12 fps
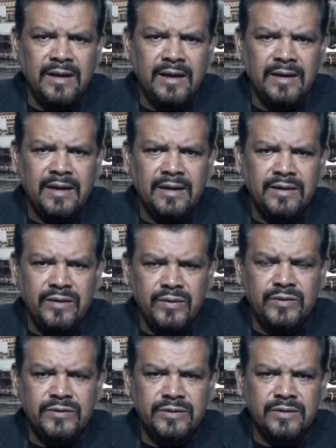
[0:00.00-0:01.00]
and I
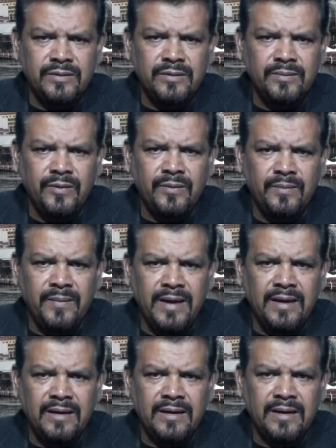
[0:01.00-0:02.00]
use a boom
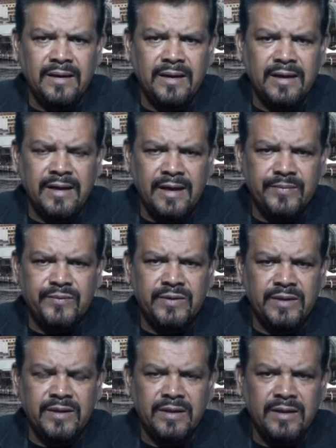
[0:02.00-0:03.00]
mic, and I
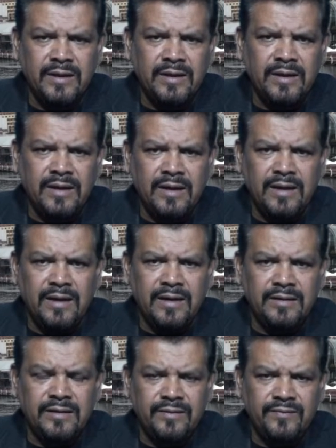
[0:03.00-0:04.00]
capture
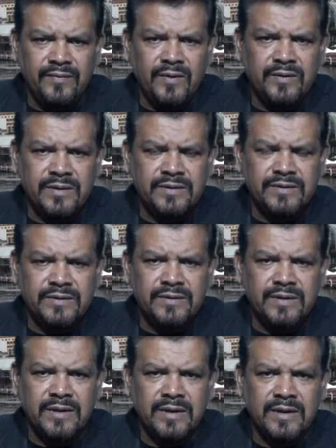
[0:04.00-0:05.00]
the
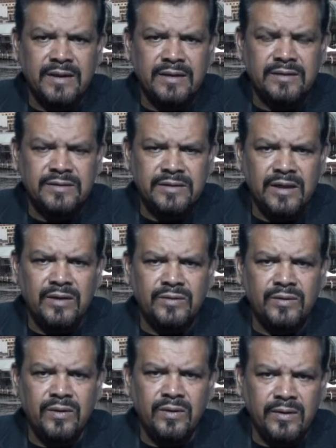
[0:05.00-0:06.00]
vocals and the
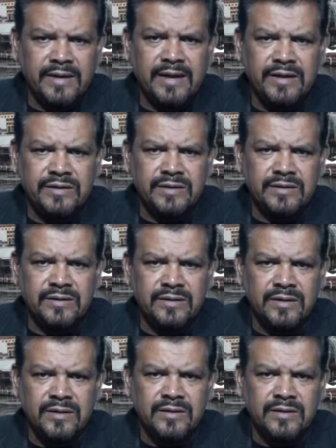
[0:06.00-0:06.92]
sound on location,